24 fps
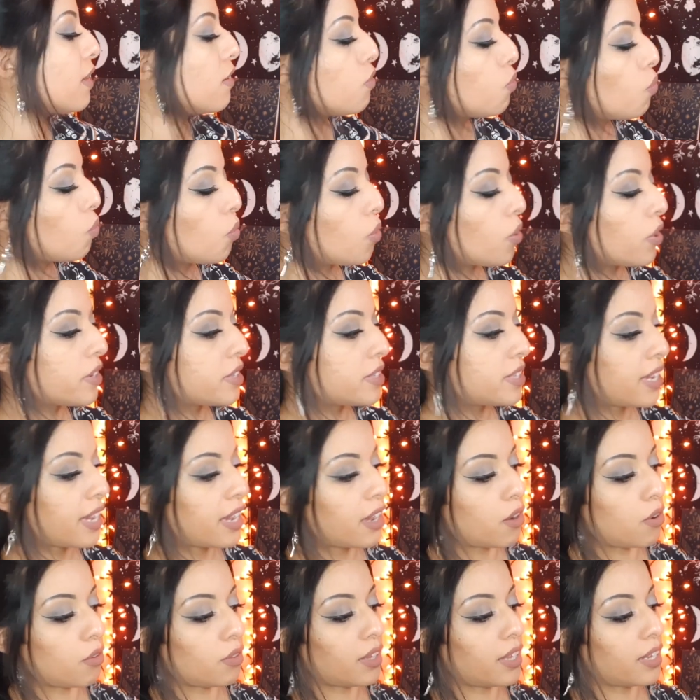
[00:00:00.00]
of worn
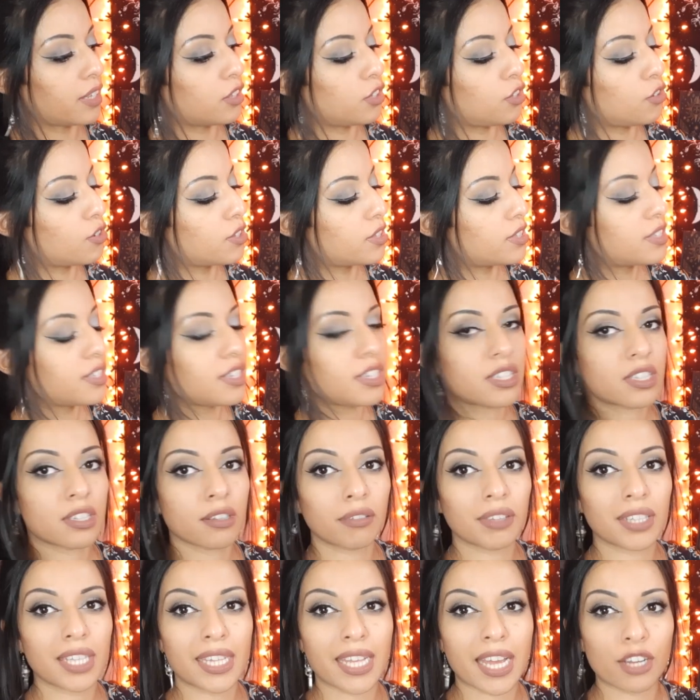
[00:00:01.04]
down. Like you could see some
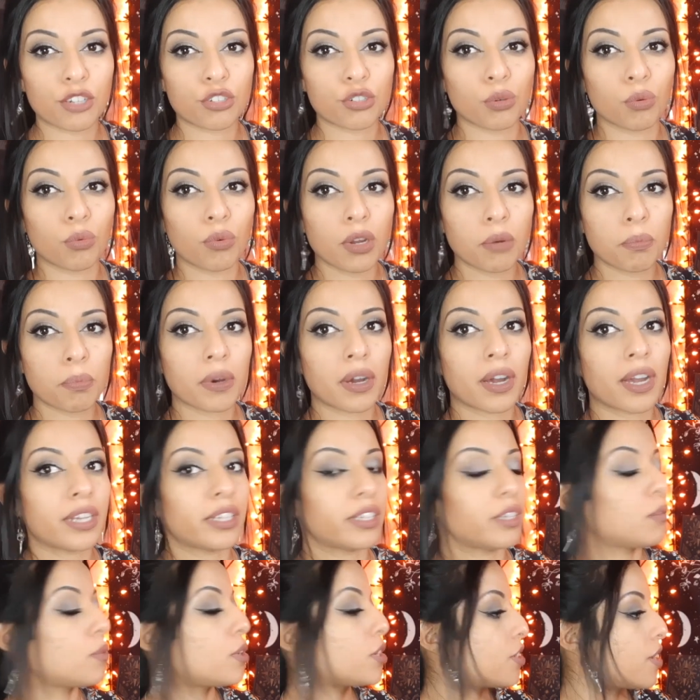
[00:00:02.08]
of the natural wood behind
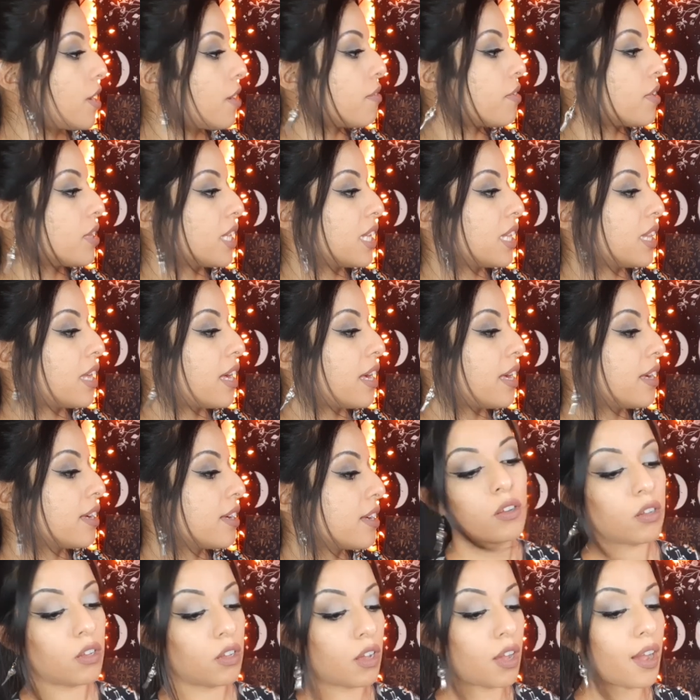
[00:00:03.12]
it, which I really like.
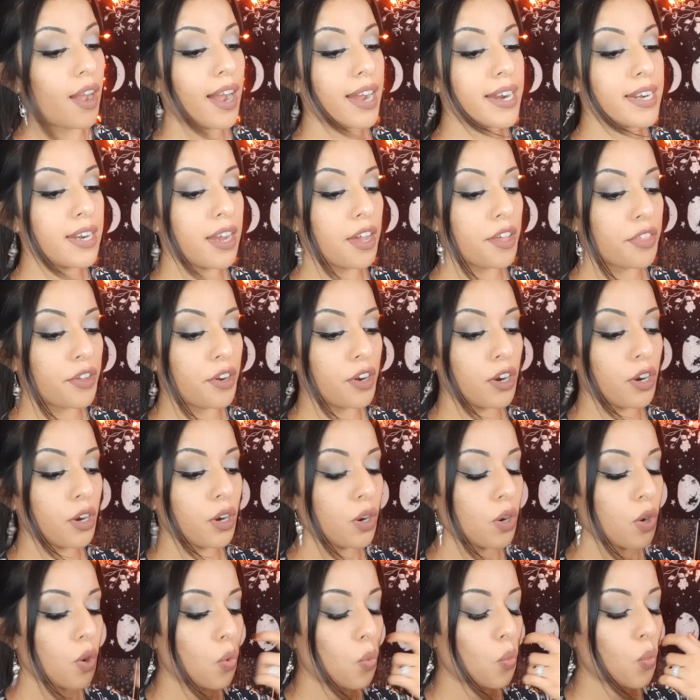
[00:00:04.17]
Another
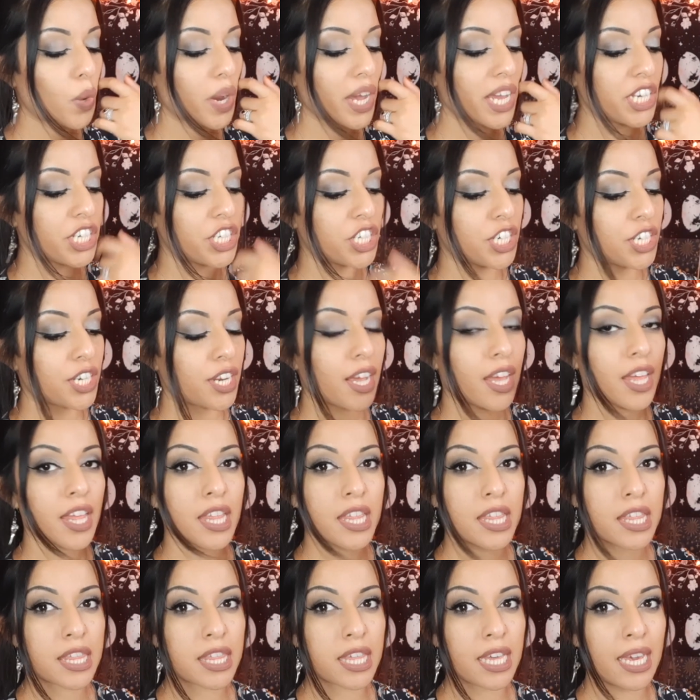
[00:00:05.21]
witch
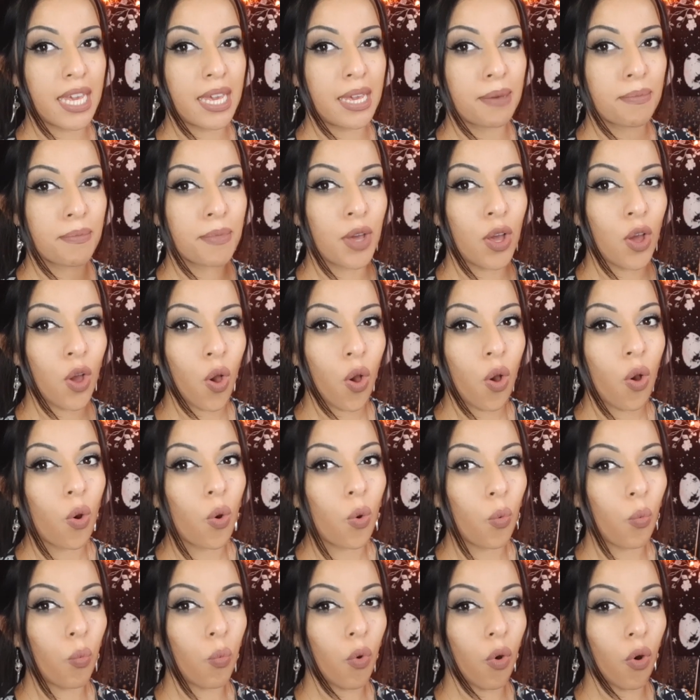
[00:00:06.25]
theme
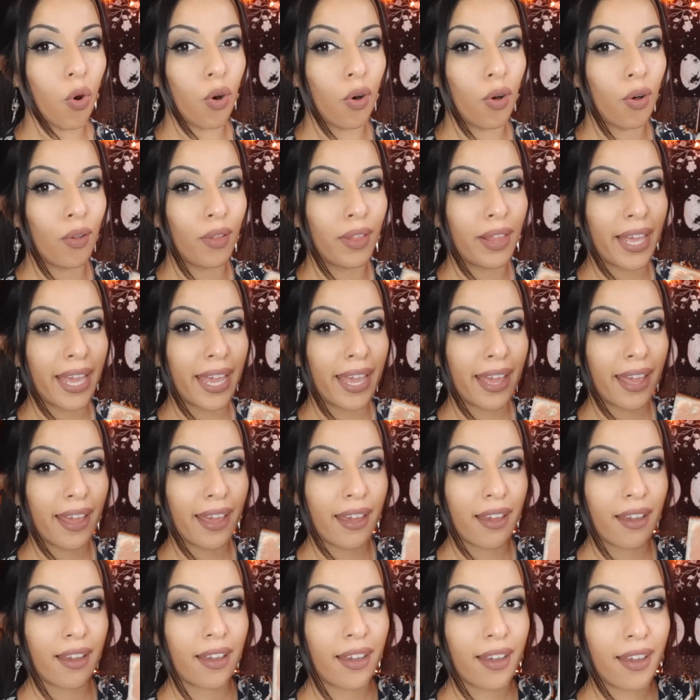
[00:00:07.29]
wall
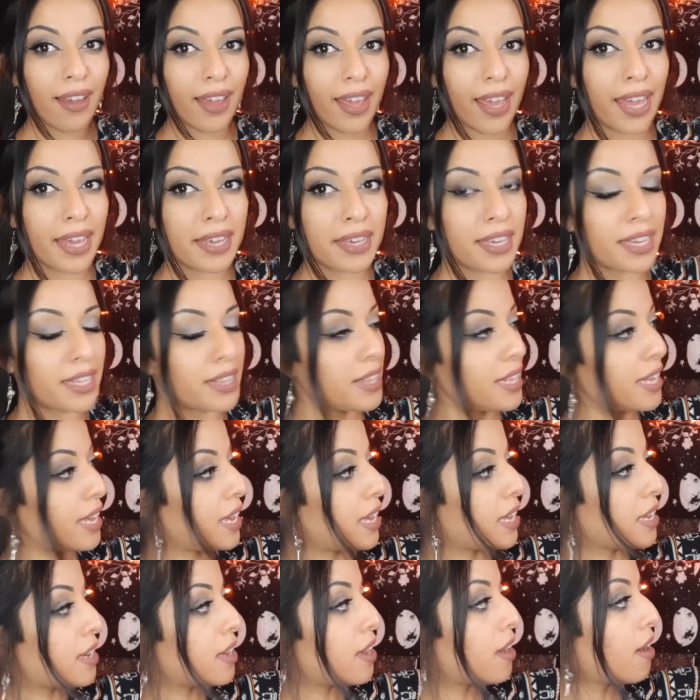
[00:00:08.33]
hangy
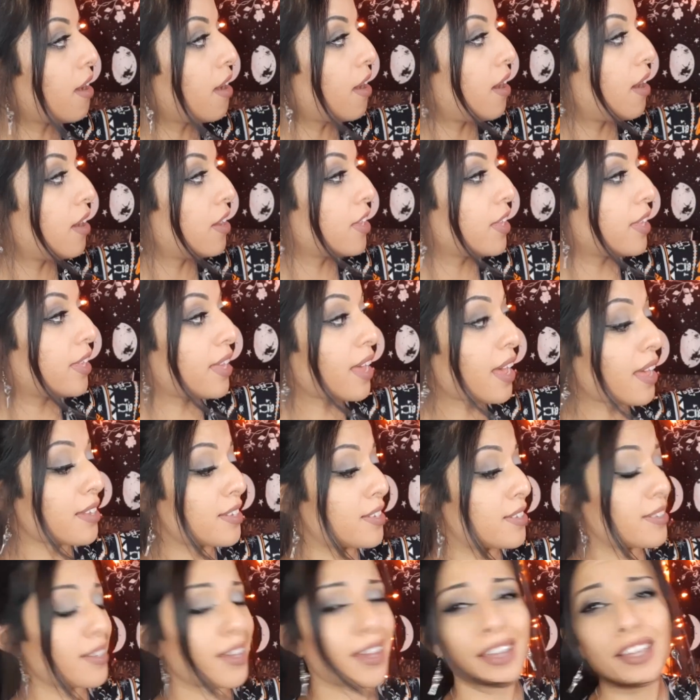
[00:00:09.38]
thing.
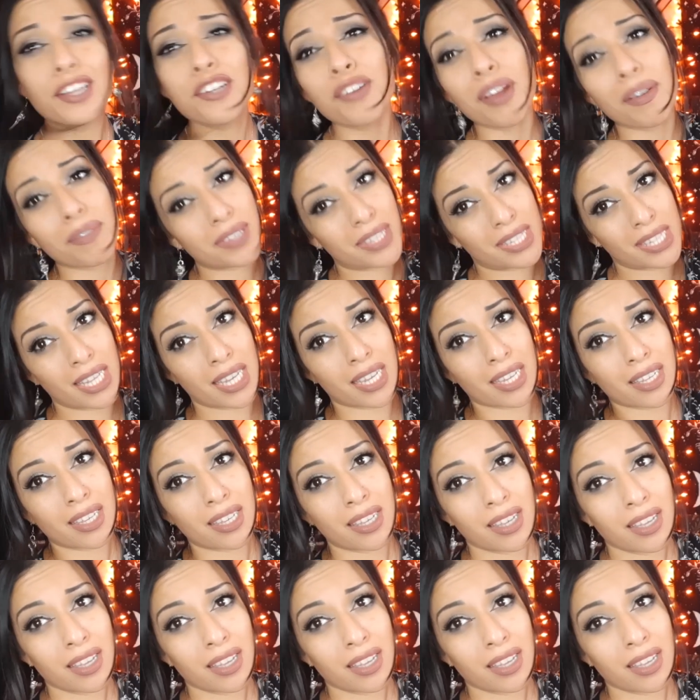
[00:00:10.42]
Yes, I can drive a stick.